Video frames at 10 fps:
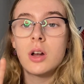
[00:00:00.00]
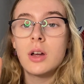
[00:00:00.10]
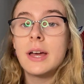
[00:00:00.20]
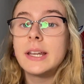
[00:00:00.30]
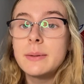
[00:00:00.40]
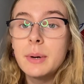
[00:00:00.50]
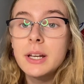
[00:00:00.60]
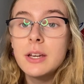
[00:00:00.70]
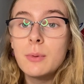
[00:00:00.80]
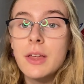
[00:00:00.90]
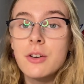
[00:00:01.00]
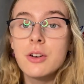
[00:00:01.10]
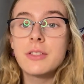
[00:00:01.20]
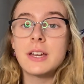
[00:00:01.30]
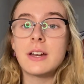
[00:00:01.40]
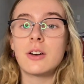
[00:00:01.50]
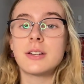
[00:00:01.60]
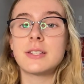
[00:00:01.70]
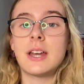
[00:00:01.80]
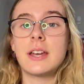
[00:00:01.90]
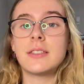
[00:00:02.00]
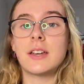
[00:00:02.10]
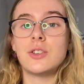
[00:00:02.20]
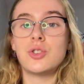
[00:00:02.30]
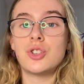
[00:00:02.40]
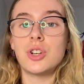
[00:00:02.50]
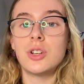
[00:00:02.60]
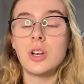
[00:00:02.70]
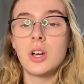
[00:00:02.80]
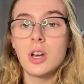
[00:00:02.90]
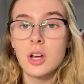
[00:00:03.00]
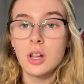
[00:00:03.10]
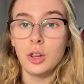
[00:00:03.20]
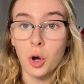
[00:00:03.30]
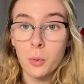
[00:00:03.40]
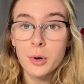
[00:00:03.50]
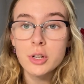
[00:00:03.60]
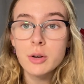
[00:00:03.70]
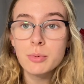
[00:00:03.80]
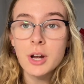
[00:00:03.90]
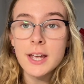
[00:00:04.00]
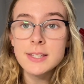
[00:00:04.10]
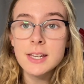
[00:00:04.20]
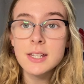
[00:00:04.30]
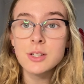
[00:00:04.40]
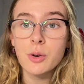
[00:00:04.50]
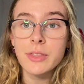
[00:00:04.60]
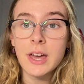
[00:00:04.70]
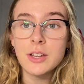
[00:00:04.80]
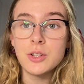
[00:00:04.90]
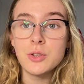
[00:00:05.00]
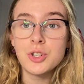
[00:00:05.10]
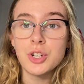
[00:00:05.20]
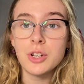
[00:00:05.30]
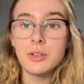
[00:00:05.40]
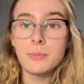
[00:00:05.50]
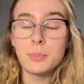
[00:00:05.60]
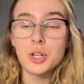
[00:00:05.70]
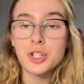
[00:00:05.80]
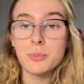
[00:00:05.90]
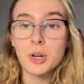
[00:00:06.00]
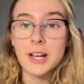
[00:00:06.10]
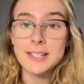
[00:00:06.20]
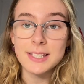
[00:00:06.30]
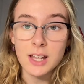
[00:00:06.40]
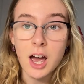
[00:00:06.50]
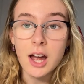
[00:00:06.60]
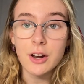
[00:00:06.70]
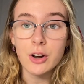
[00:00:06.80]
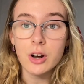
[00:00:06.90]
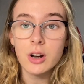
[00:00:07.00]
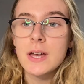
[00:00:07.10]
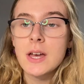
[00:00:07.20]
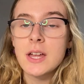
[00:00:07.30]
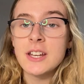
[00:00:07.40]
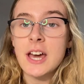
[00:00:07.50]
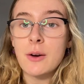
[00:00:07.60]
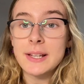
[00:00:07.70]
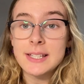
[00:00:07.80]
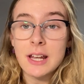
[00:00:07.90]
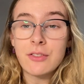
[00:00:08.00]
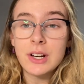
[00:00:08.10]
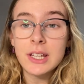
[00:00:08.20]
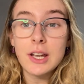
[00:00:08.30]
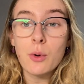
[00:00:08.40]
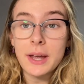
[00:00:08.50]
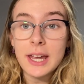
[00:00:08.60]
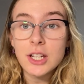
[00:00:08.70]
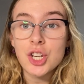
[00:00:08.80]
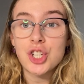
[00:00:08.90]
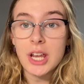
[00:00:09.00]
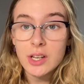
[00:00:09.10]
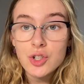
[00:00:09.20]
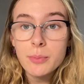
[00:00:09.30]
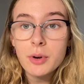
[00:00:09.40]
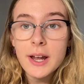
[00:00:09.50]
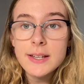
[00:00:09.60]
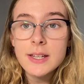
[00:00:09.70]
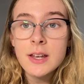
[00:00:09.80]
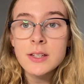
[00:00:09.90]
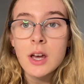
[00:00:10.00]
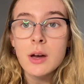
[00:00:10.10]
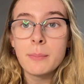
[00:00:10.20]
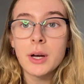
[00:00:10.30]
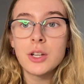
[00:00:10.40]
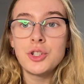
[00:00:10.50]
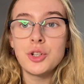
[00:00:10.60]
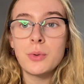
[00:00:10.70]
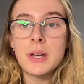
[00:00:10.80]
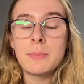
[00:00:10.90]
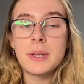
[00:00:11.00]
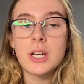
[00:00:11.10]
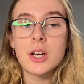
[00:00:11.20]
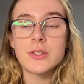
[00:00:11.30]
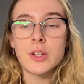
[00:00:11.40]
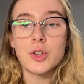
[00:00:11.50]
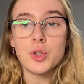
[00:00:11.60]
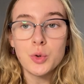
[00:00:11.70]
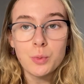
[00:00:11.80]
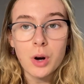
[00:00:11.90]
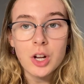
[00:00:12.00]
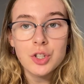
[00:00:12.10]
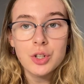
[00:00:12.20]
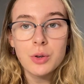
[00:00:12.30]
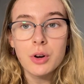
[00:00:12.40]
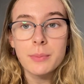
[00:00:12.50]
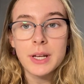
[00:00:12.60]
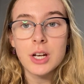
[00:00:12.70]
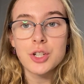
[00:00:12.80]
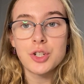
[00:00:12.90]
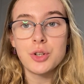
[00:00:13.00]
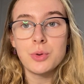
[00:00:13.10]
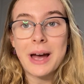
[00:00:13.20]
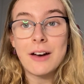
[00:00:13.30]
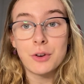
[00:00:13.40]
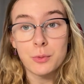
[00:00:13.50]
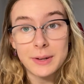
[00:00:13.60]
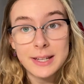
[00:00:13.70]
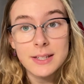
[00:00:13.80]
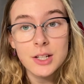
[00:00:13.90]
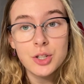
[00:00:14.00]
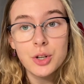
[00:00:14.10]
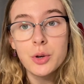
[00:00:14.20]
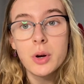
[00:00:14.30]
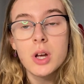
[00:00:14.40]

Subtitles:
anybody, whether they are saying that you should lower your prices or that you should put your prices higher. Now, it's definitely okay to change your prices, but do it because you want to or because you have a reason to.